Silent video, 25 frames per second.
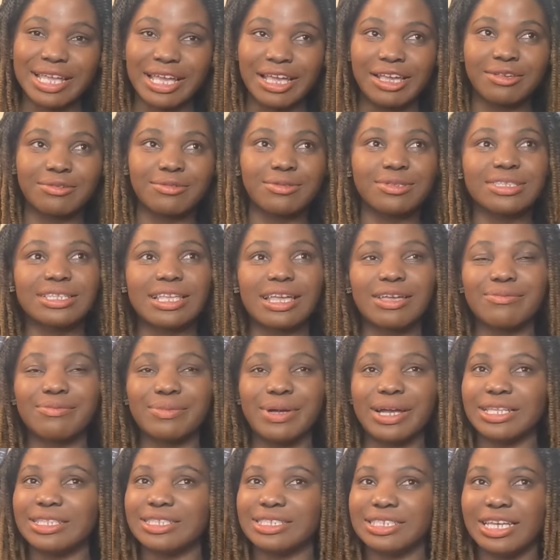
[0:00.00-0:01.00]
They, they
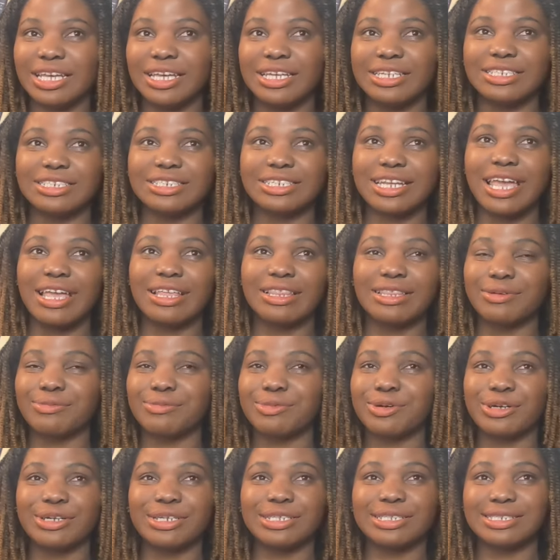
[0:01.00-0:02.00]
might change and
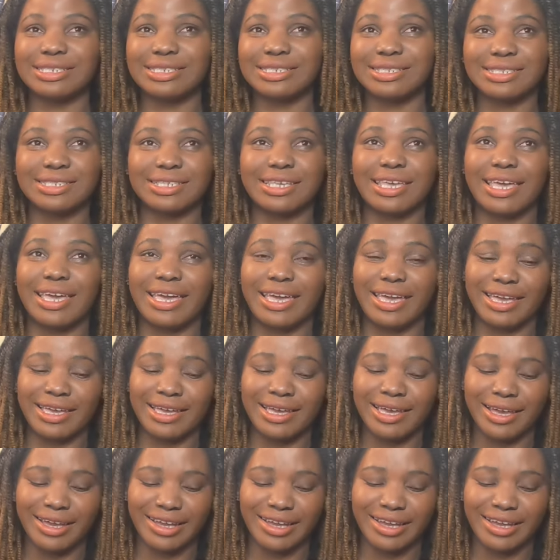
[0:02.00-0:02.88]
I'm already scared.